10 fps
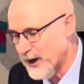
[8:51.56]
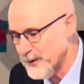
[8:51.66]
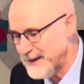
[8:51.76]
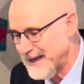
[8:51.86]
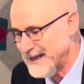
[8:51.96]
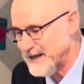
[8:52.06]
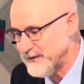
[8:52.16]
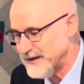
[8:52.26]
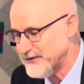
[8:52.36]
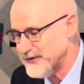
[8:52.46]
army and
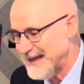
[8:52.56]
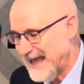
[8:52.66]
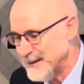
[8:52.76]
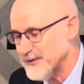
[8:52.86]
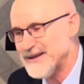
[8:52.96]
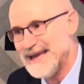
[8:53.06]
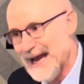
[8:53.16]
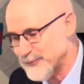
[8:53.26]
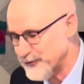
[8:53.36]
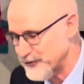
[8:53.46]
eventually able to
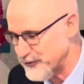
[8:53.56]
capture